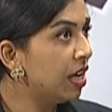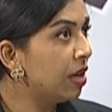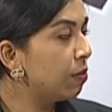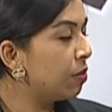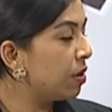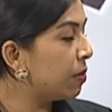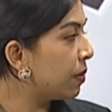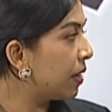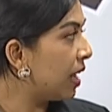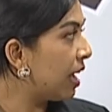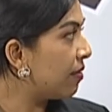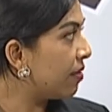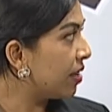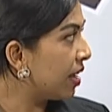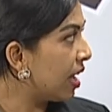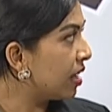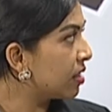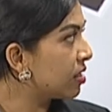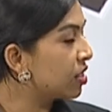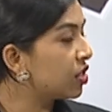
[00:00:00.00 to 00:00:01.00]
People having
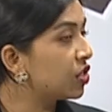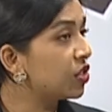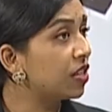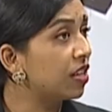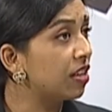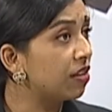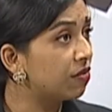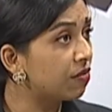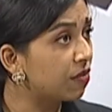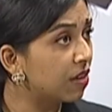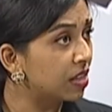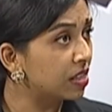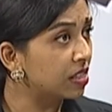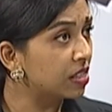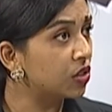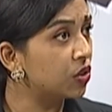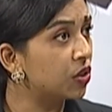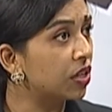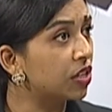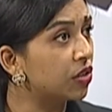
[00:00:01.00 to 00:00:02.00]
access to their
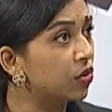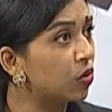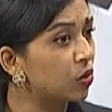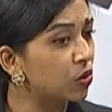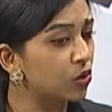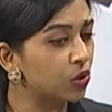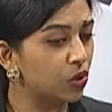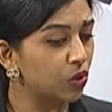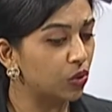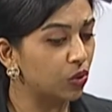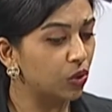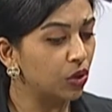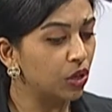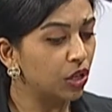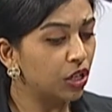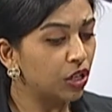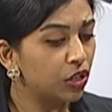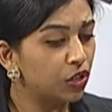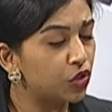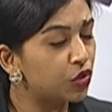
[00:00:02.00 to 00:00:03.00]
funds. You can also
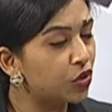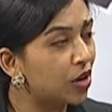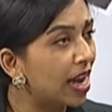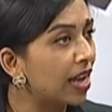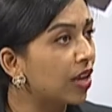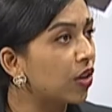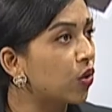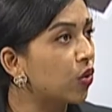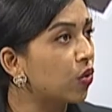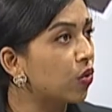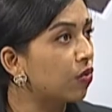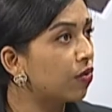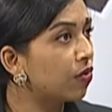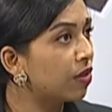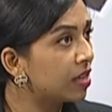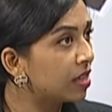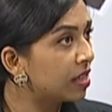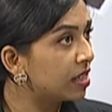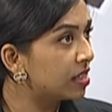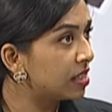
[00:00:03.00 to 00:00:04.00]
track your
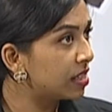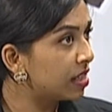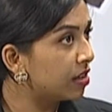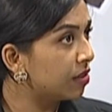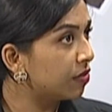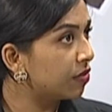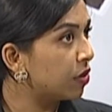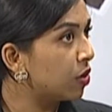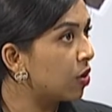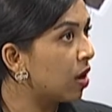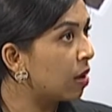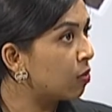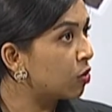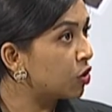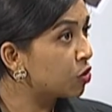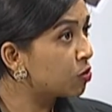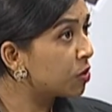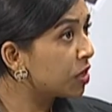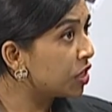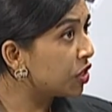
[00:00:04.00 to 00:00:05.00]
fund itself. You know, how
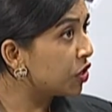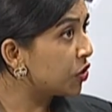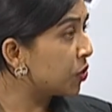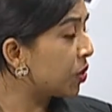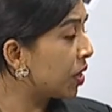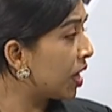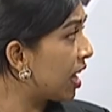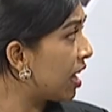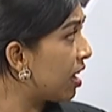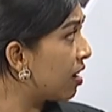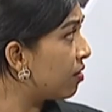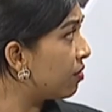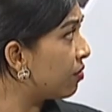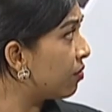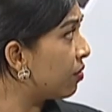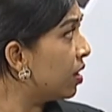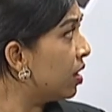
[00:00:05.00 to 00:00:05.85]
much money do you have?